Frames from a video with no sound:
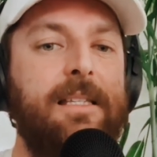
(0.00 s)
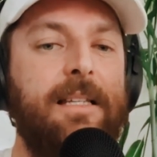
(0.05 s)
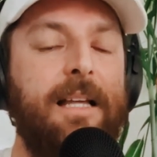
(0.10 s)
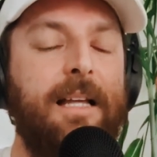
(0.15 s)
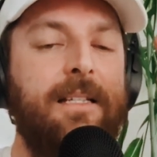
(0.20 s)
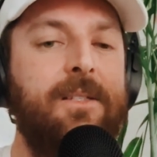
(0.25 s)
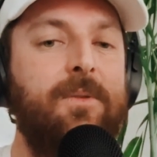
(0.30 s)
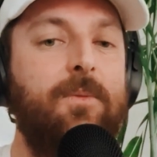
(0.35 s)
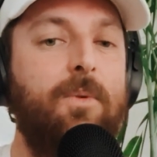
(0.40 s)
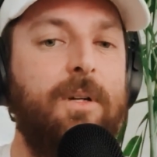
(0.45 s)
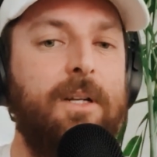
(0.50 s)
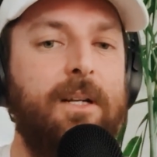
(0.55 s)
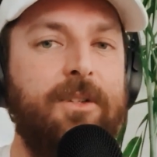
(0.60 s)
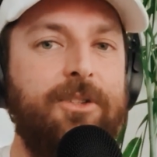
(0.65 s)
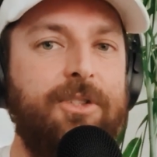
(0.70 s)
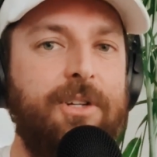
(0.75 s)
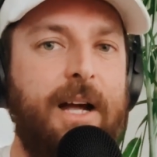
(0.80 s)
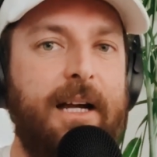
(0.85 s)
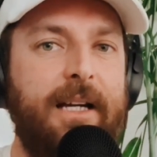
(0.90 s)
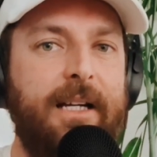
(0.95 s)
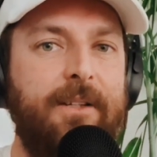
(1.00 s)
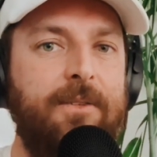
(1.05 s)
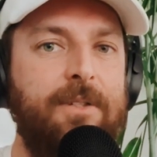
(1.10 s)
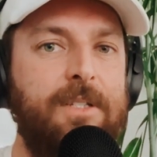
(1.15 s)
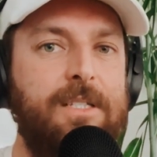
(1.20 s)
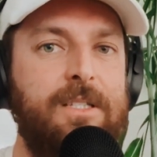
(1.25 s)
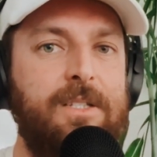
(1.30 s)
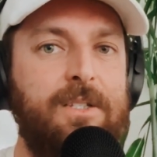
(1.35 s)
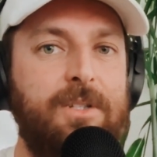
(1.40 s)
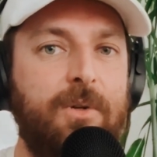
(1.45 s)
And that is what OnTracker
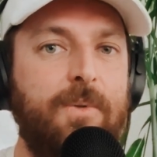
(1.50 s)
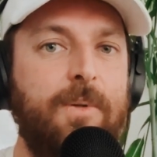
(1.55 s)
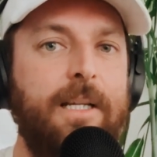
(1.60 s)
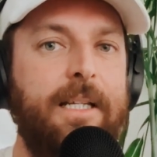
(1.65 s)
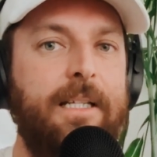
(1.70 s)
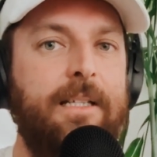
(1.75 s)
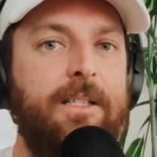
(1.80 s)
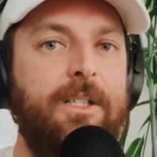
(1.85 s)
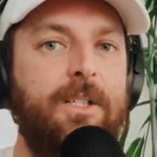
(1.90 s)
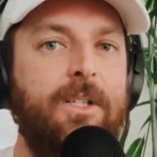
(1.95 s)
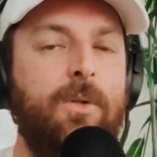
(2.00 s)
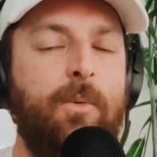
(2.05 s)
is doing.